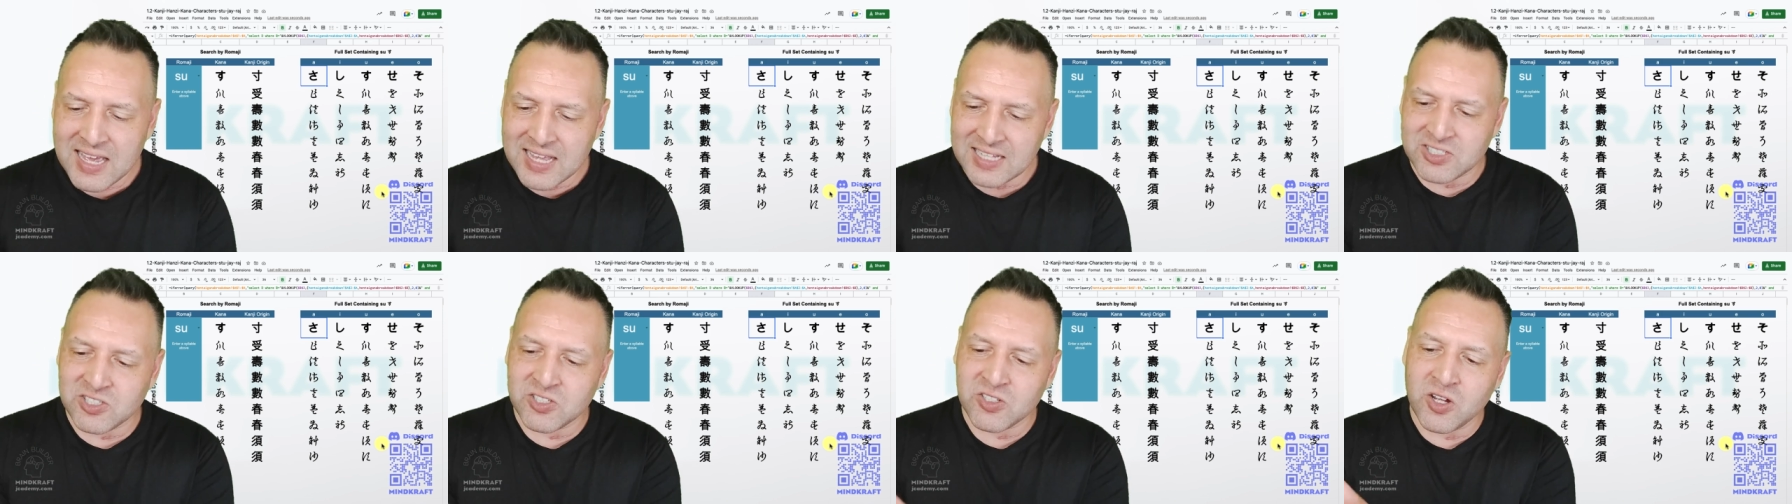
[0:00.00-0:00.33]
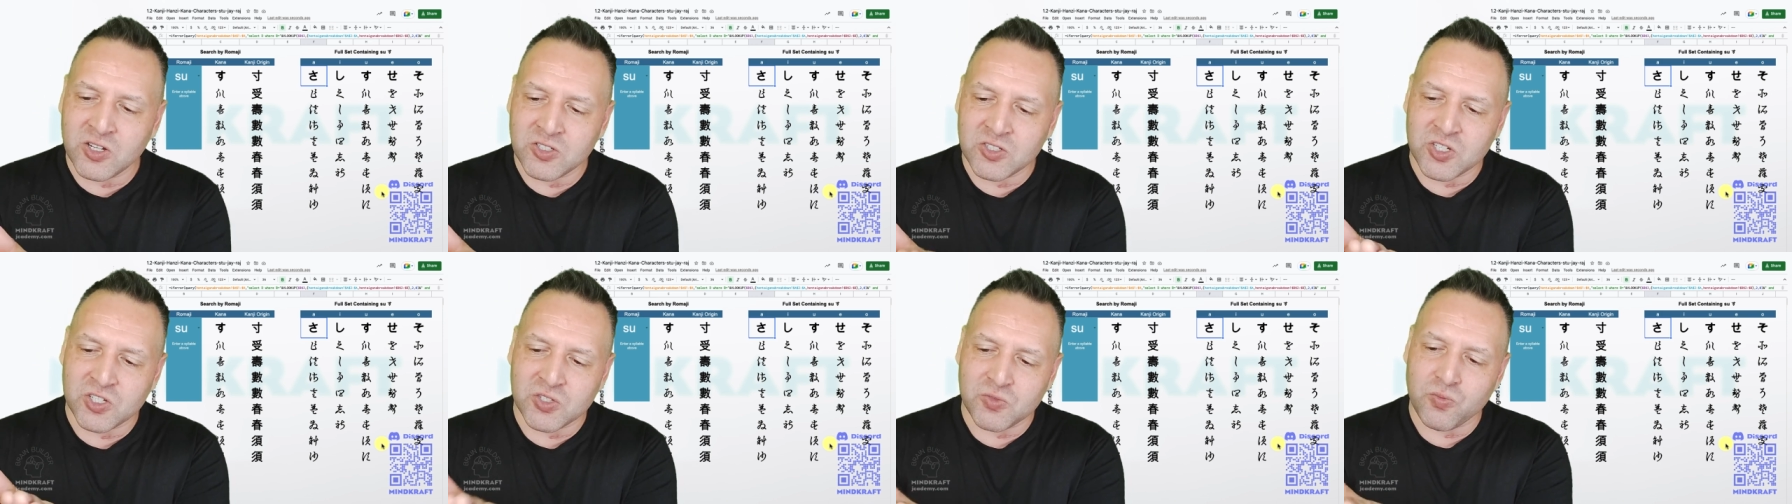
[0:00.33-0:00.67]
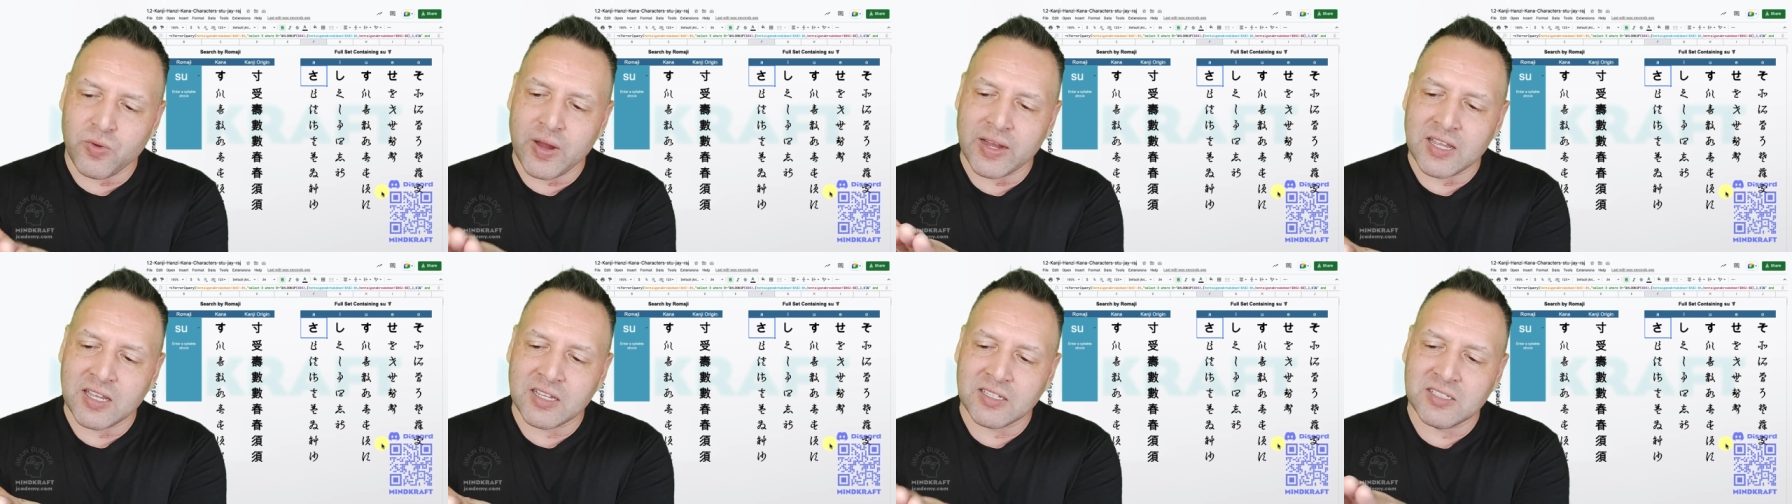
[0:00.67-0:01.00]
It's not just
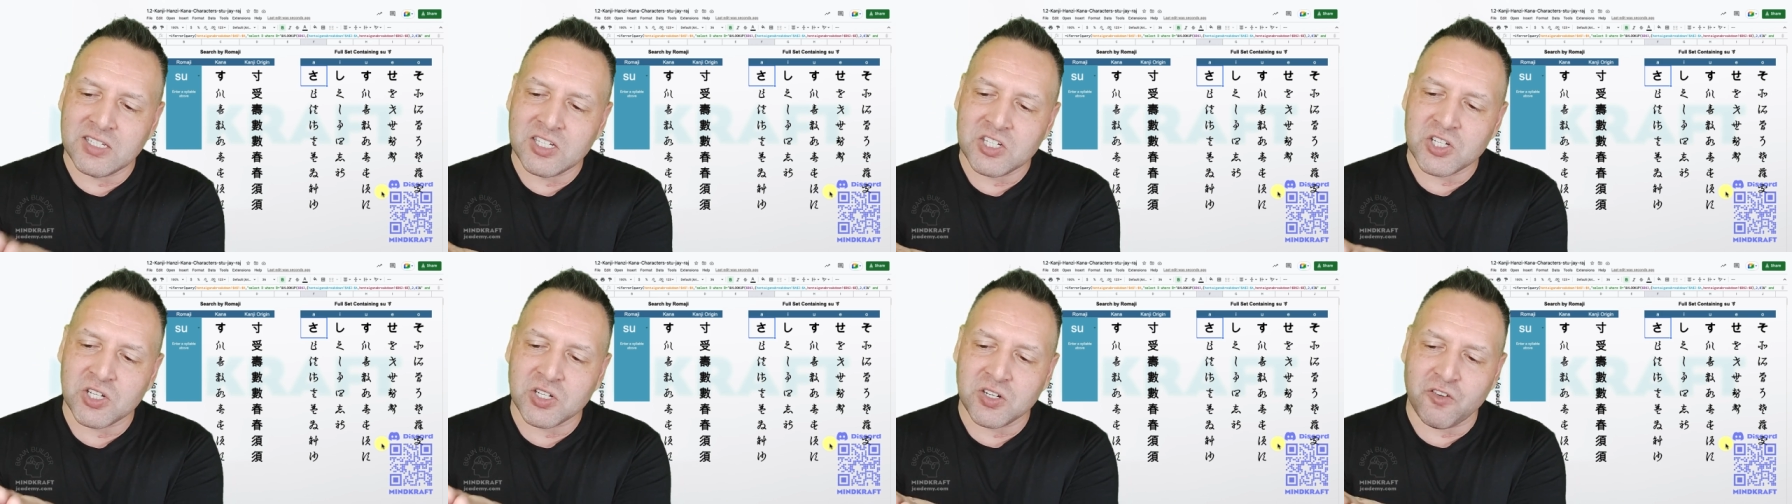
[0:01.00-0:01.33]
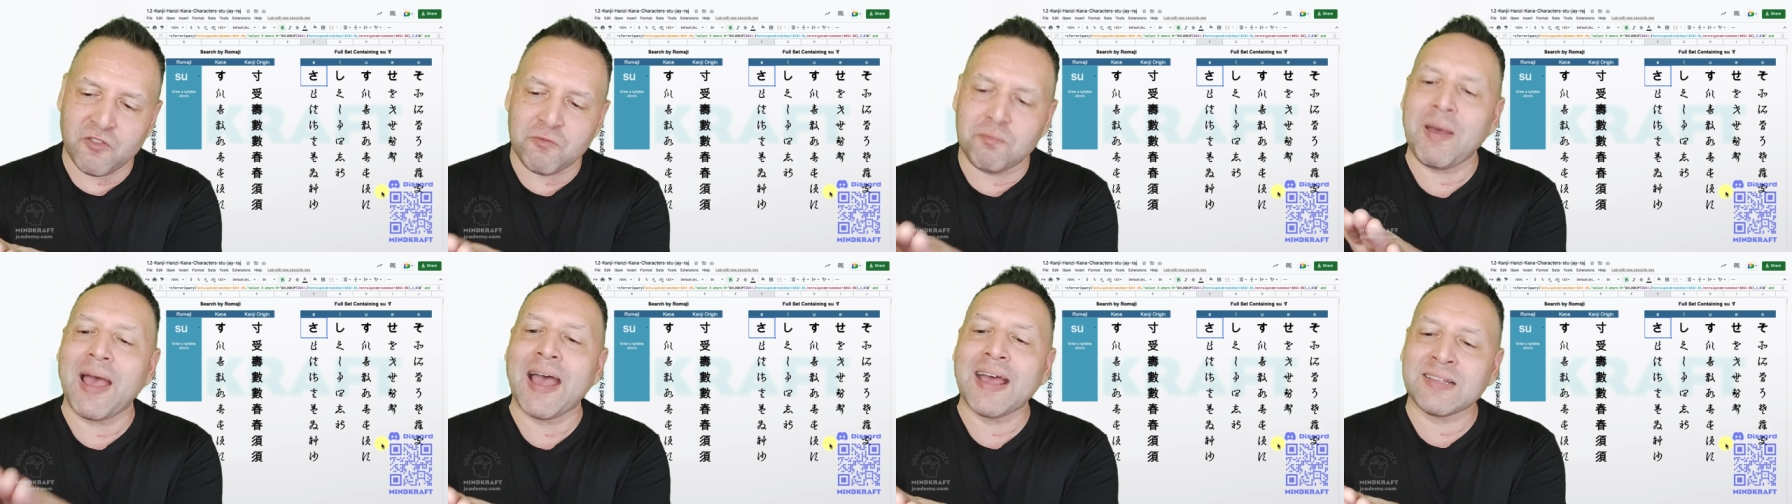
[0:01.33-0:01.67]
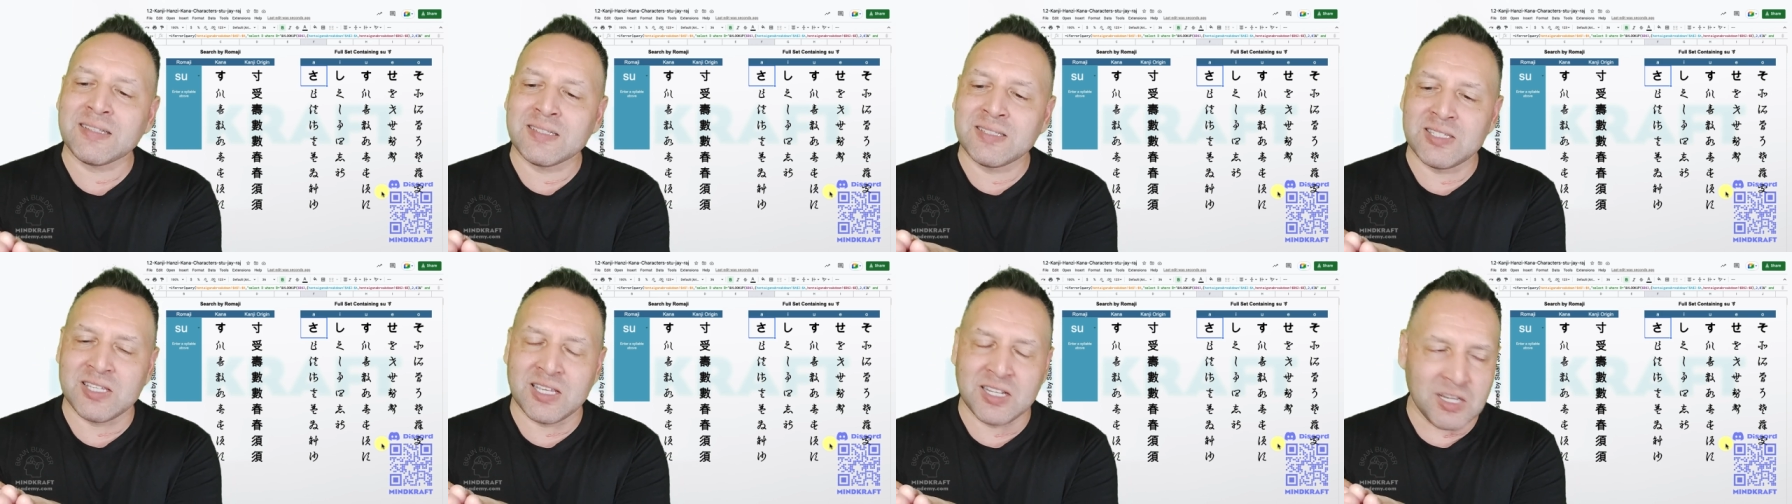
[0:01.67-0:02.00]
recognition of
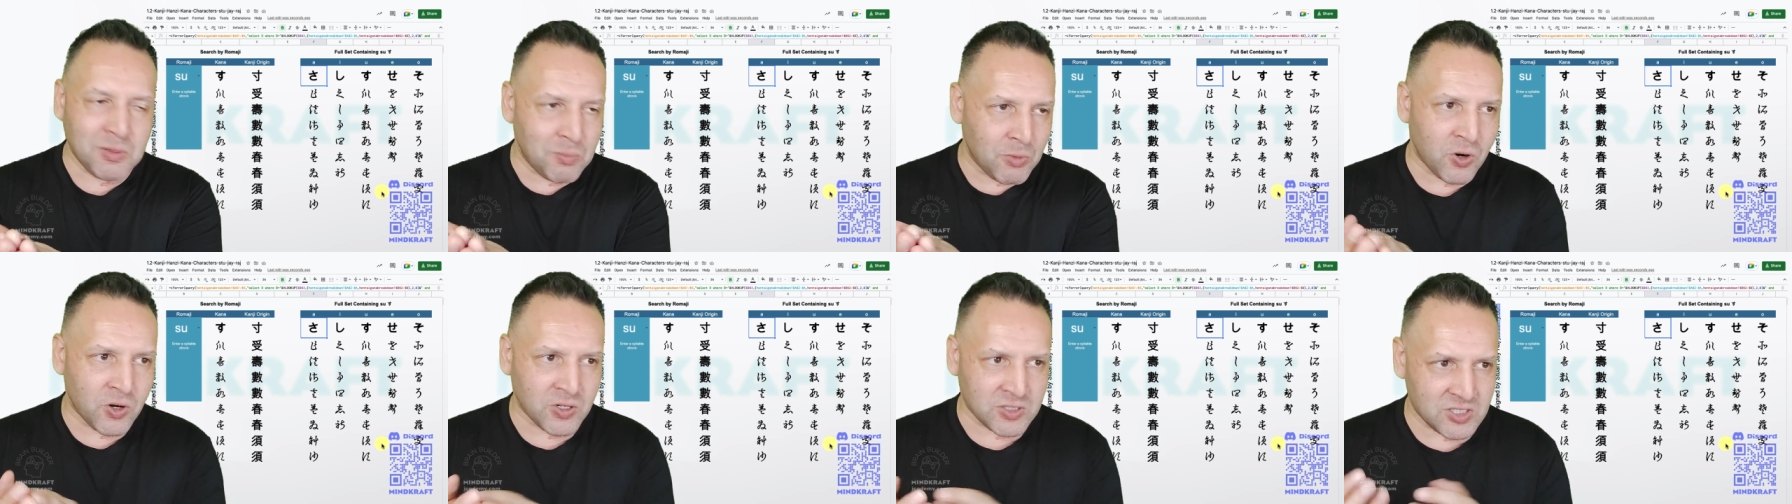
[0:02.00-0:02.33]
patterns anymore,